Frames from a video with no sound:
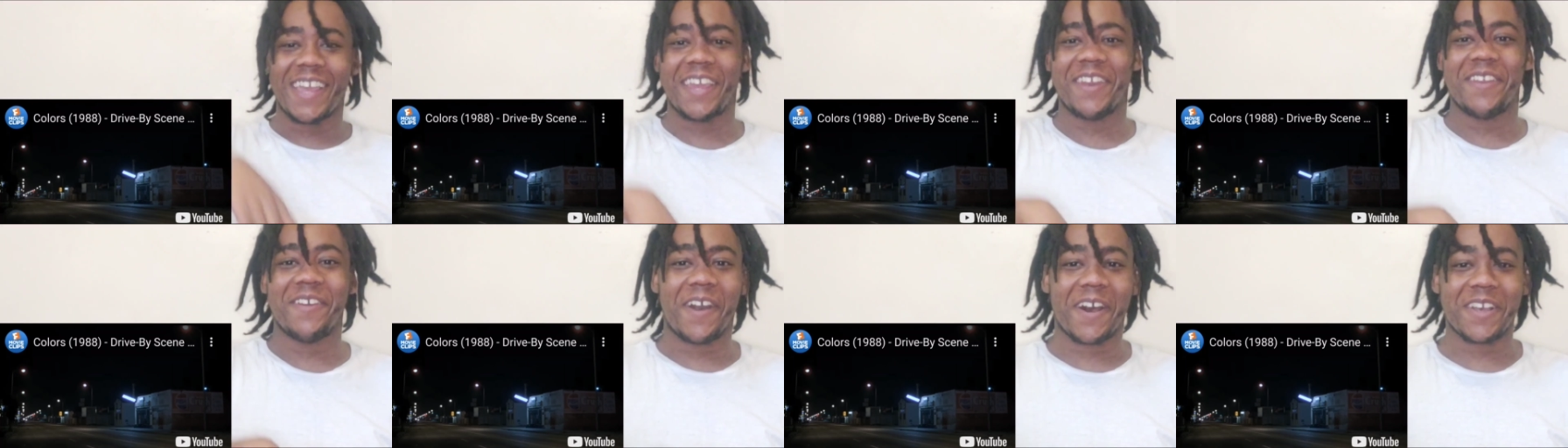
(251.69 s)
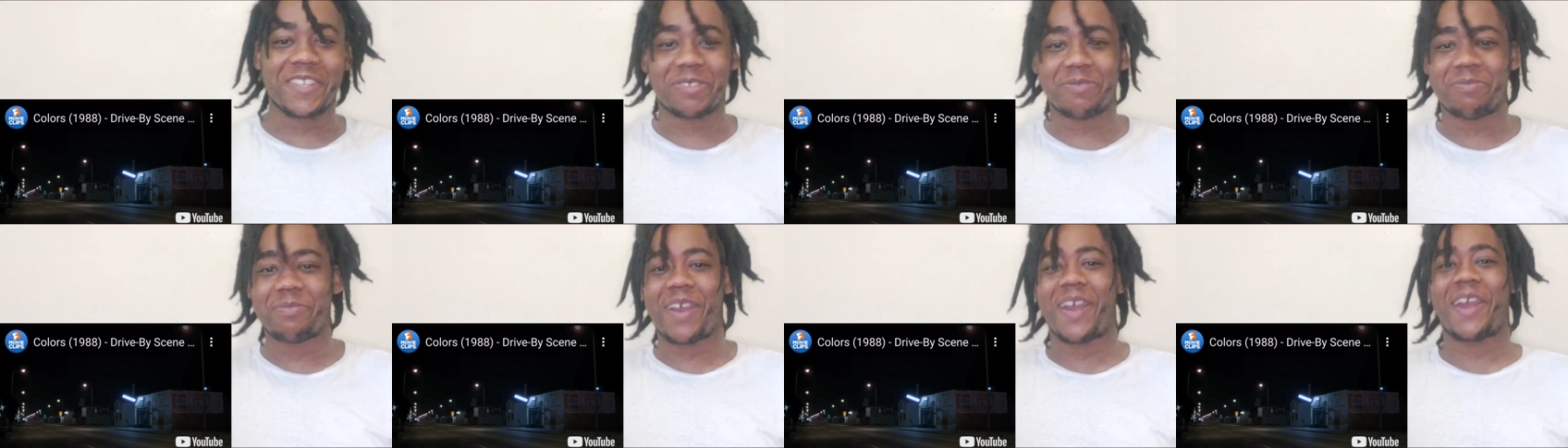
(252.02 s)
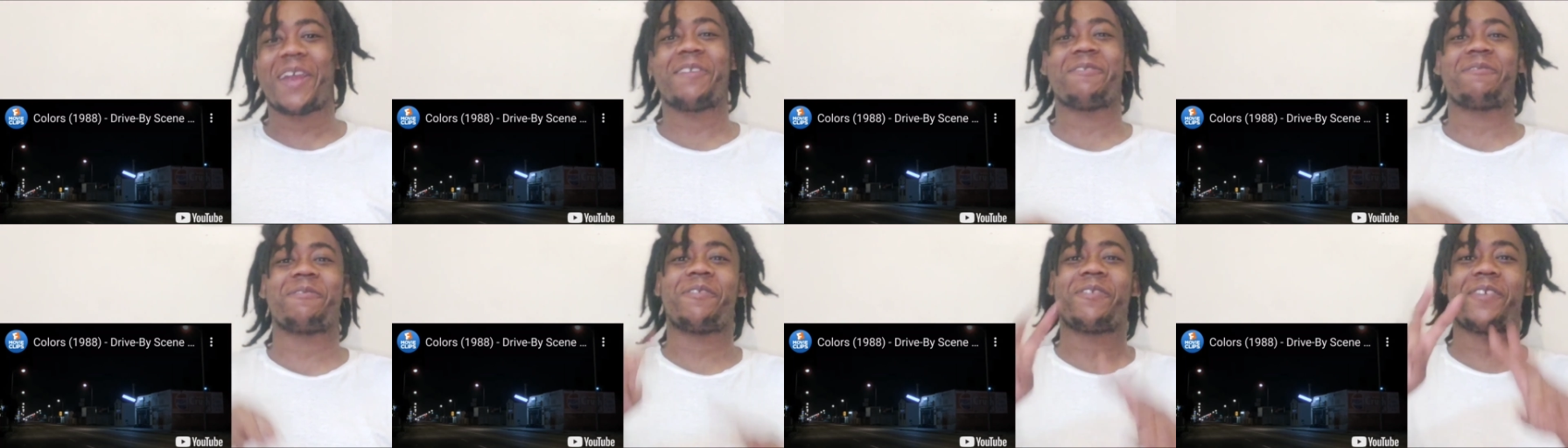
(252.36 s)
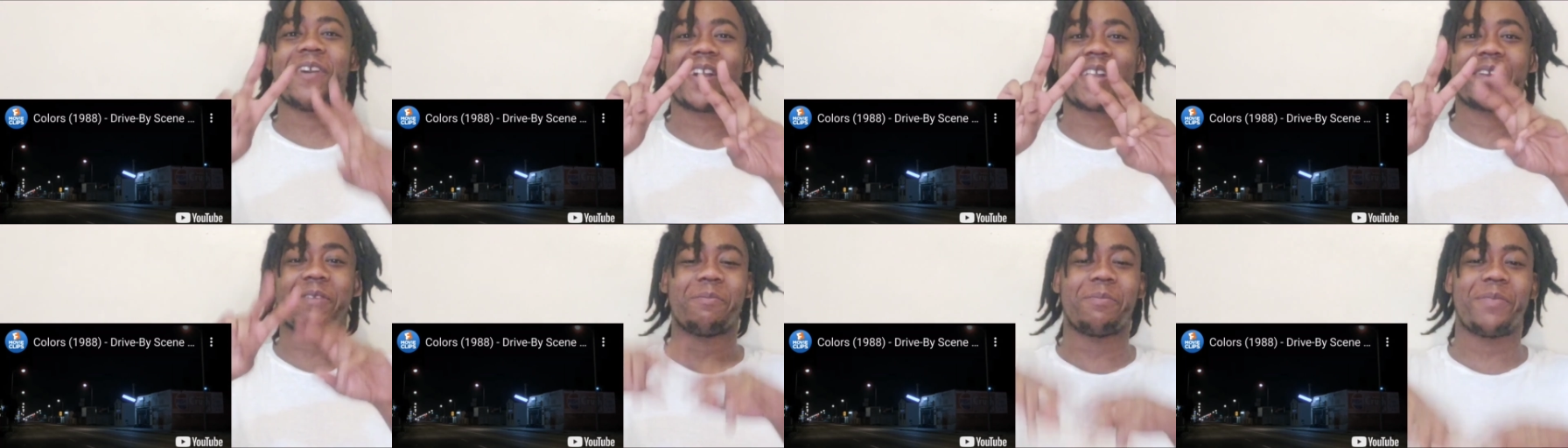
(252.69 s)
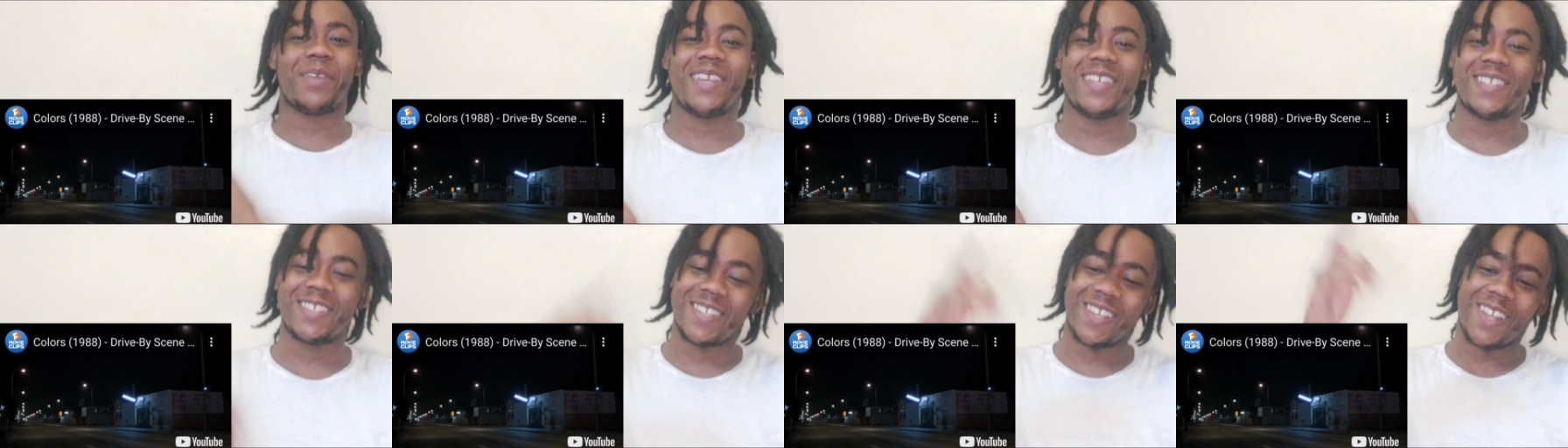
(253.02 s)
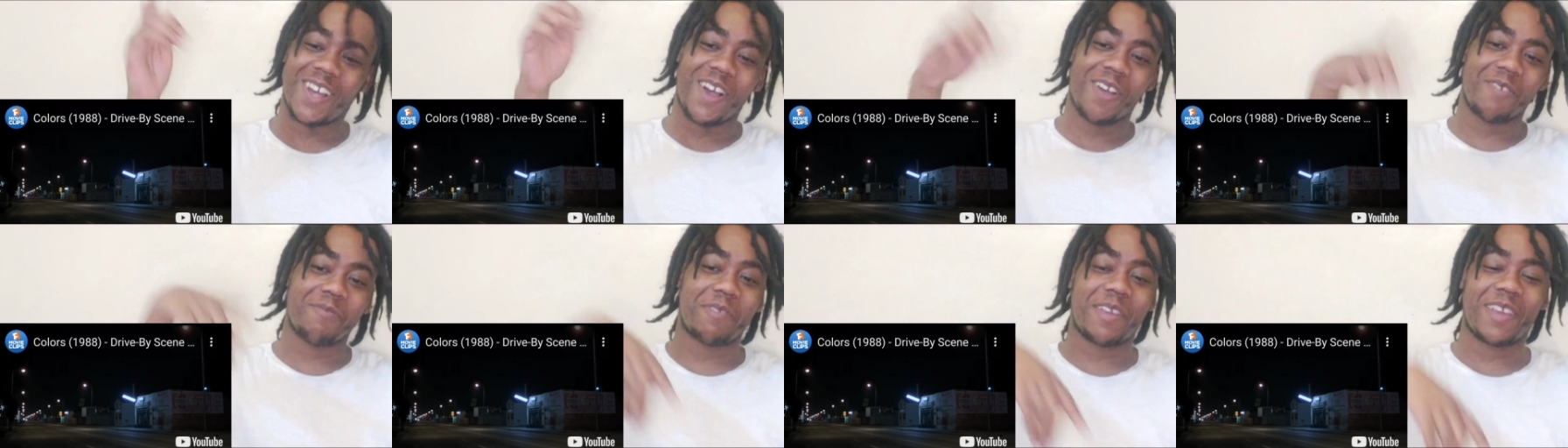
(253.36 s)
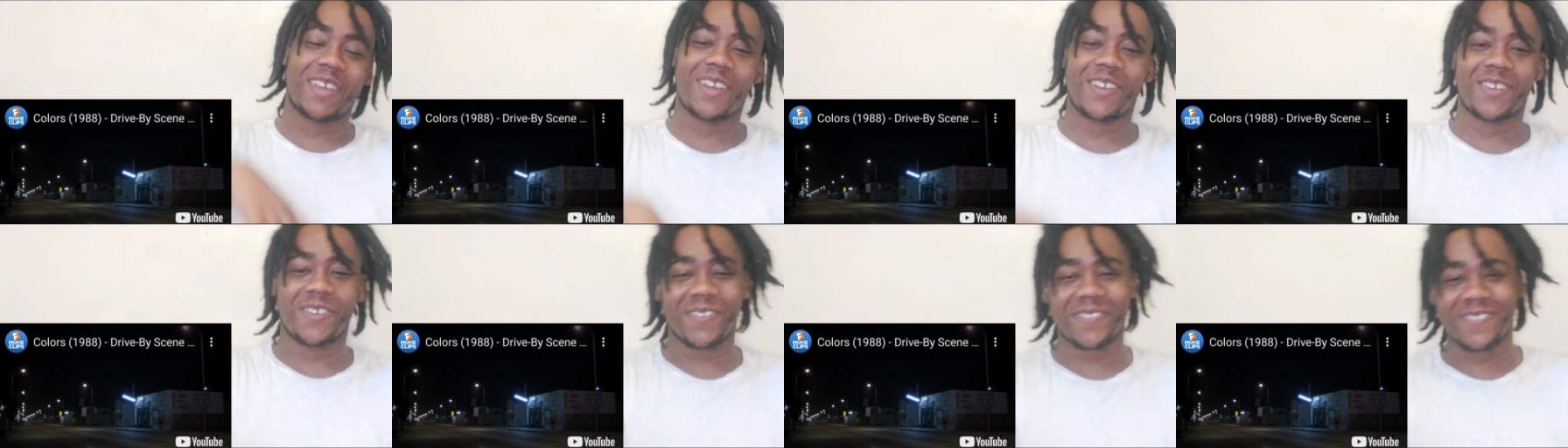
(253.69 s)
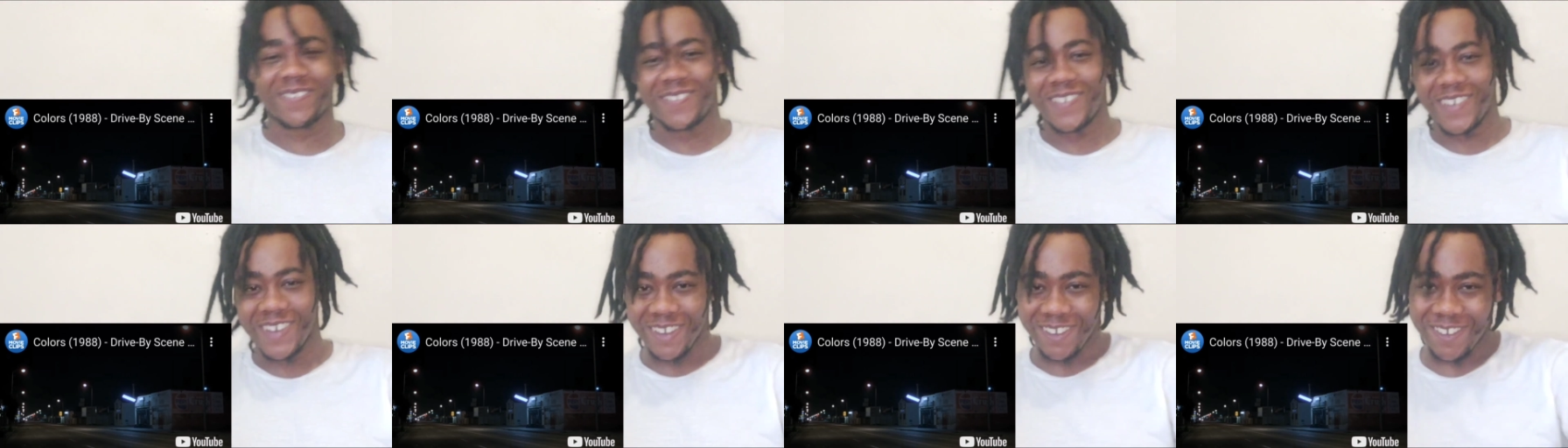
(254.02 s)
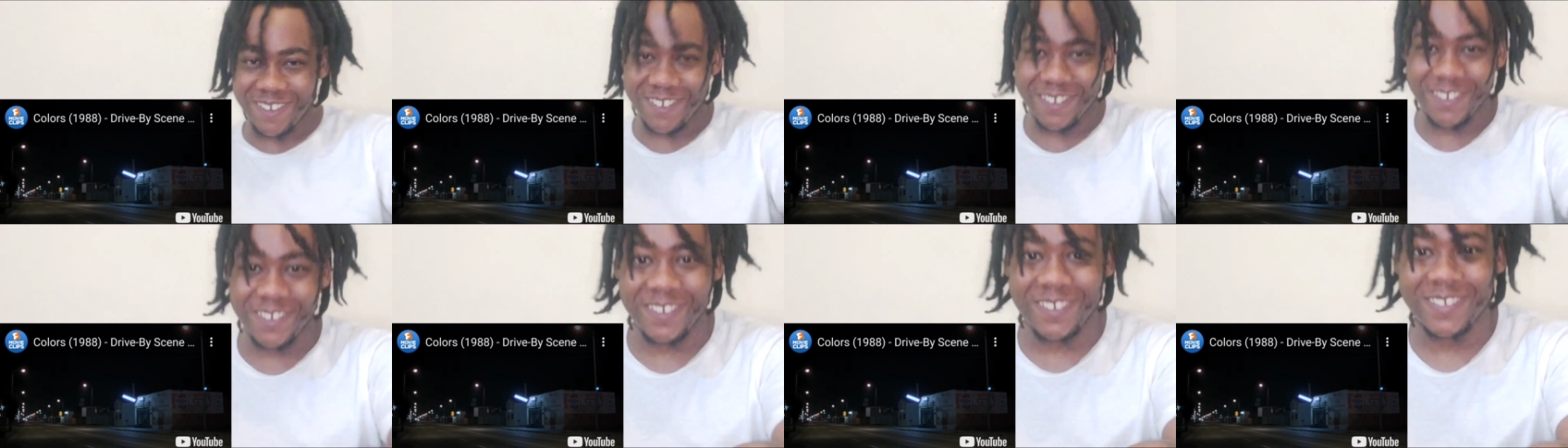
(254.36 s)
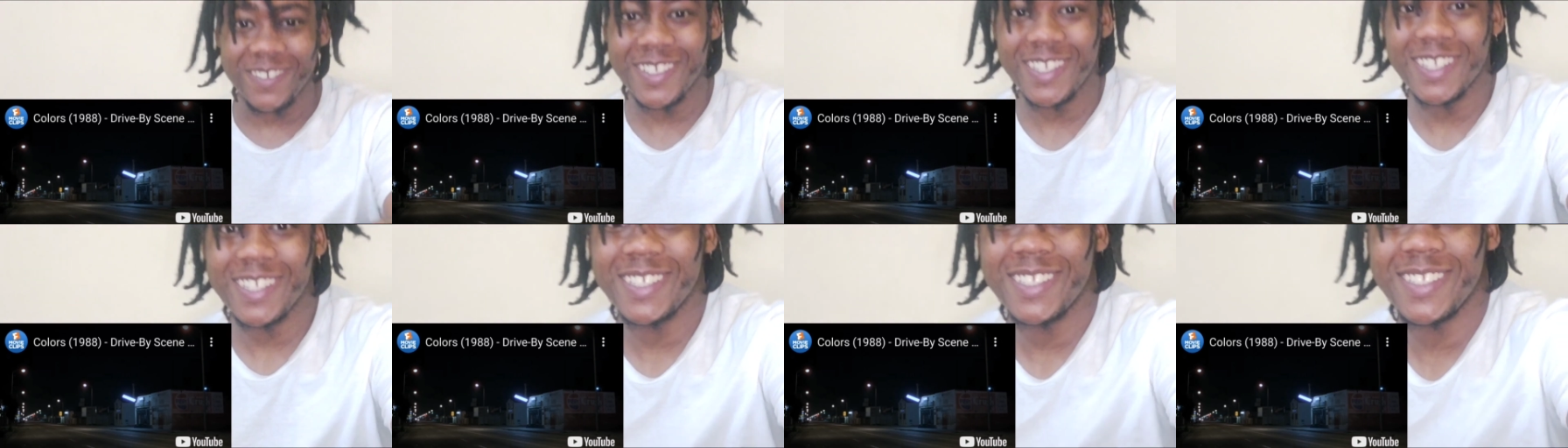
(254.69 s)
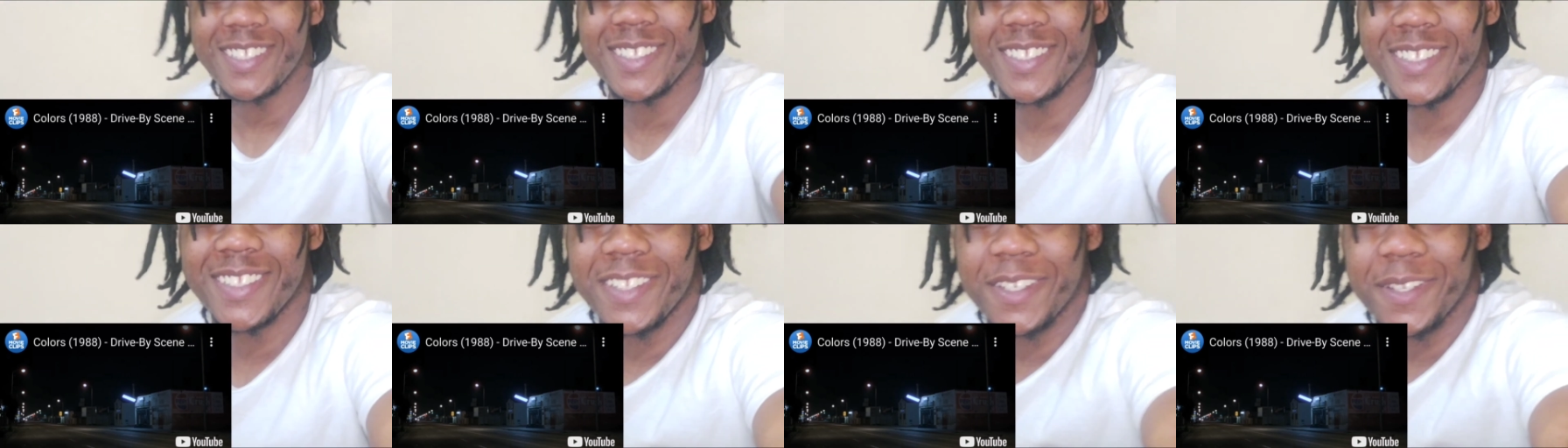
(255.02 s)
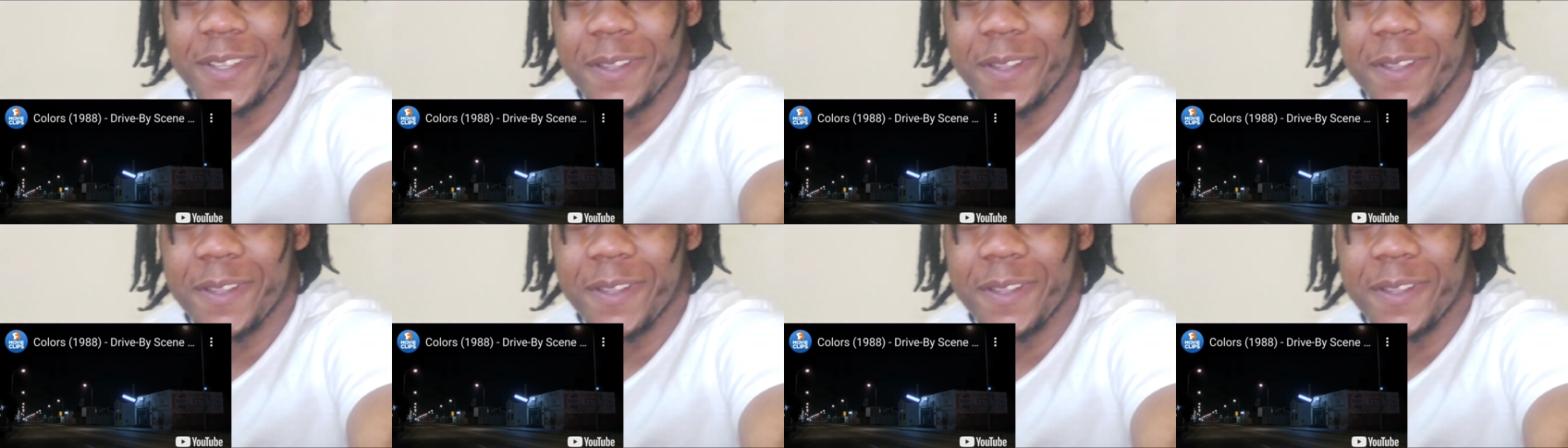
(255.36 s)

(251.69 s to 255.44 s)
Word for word: you know, Austin Powers, but fucking peace, love, man. I love the